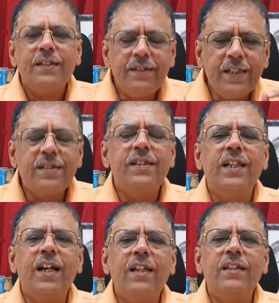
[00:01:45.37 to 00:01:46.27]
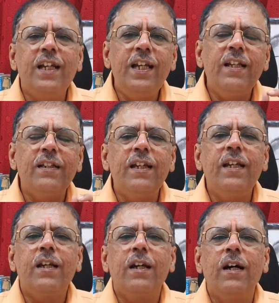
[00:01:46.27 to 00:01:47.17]
this year,
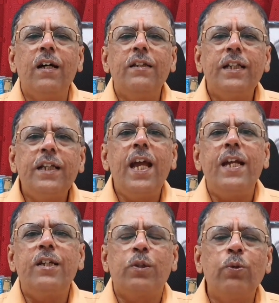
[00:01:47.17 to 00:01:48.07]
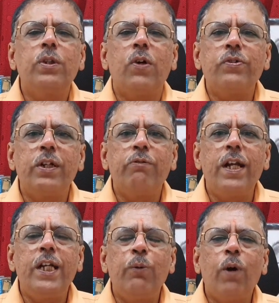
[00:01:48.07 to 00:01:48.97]
the GATE
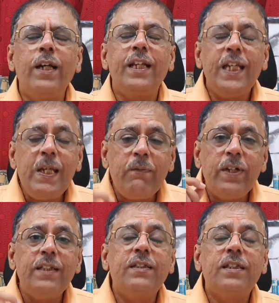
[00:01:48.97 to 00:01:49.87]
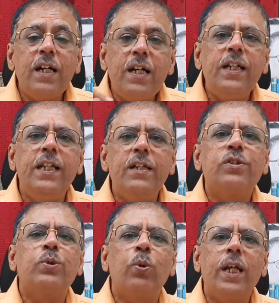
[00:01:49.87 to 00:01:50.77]
2021, even third year
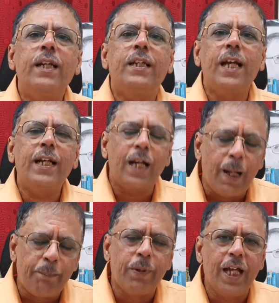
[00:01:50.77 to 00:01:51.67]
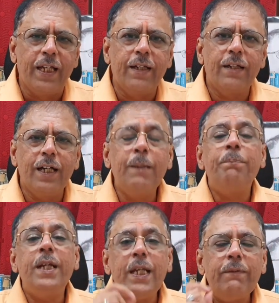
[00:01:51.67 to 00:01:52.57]
student can apply. I
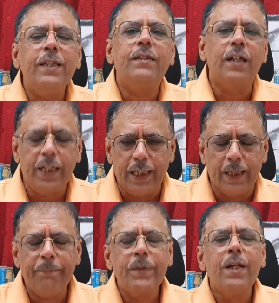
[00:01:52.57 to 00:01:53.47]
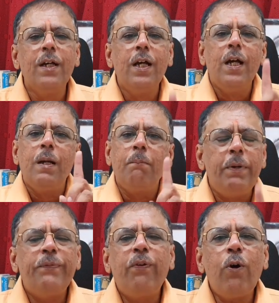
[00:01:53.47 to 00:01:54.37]
repeat, even third year.
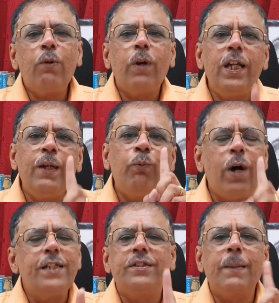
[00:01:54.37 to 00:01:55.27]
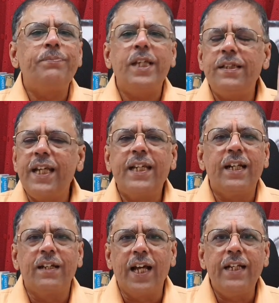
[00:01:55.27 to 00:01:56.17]
Before, only one subject they
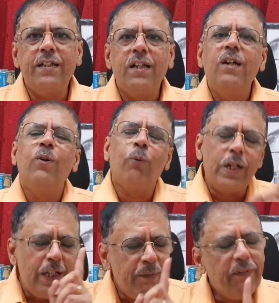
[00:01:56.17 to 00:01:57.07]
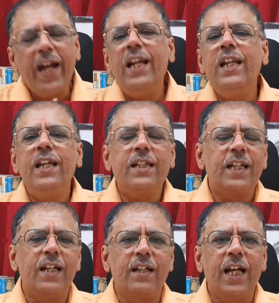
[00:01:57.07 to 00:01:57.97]
can write, only final year
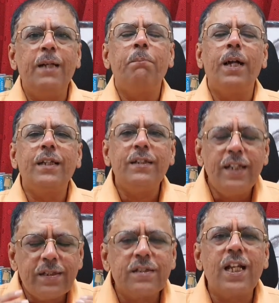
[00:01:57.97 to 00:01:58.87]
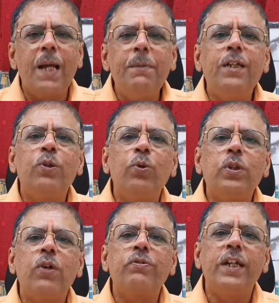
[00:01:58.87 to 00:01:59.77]
can write, but this time in
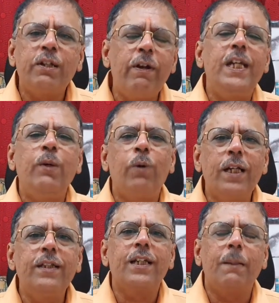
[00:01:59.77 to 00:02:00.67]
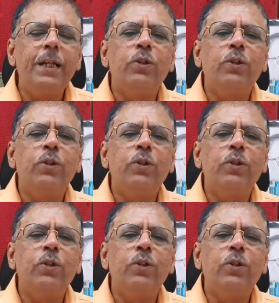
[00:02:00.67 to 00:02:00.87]
2021, the coming